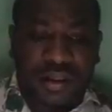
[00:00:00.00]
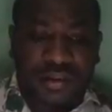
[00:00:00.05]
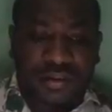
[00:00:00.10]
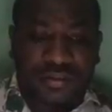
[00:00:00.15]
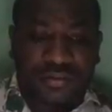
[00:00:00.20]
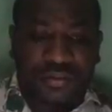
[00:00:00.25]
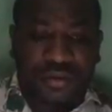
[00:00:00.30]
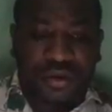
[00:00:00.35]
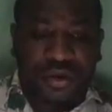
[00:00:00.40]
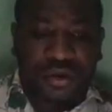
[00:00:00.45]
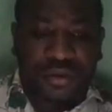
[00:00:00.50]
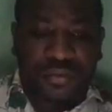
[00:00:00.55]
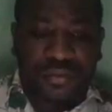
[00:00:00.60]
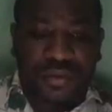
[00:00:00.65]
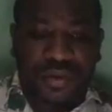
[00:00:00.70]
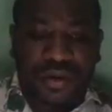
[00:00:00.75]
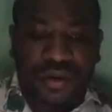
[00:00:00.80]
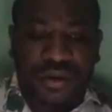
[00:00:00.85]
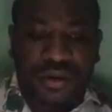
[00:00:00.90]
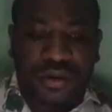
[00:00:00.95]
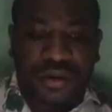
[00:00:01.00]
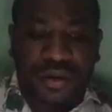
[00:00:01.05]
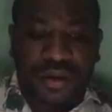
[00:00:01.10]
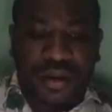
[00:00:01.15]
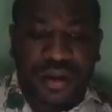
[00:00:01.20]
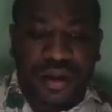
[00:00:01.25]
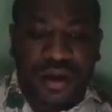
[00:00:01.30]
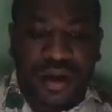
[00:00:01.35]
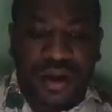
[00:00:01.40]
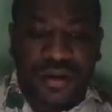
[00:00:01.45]
will
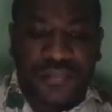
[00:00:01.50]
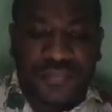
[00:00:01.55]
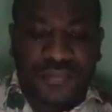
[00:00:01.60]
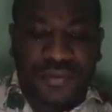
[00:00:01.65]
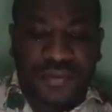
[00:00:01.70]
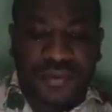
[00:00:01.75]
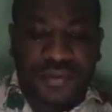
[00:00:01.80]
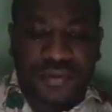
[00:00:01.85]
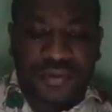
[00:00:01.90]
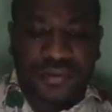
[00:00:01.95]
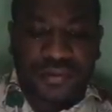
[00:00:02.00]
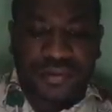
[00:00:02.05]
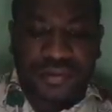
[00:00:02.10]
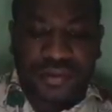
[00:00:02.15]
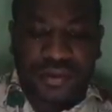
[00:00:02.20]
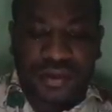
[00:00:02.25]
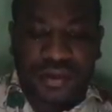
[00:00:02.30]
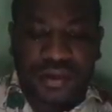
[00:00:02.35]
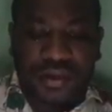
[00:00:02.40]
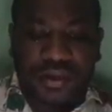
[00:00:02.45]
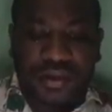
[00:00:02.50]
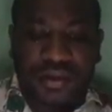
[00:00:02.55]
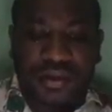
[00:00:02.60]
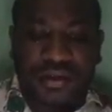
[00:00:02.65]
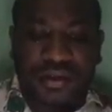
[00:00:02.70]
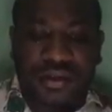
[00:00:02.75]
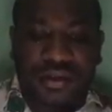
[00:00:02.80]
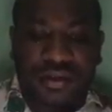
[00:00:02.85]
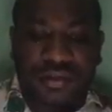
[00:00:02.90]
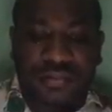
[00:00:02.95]
cover the
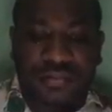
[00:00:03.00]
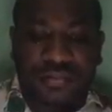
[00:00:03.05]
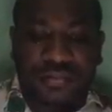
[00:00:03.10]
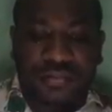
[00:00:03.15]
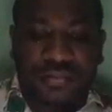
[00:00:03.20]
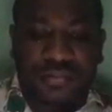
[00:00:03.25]
needle.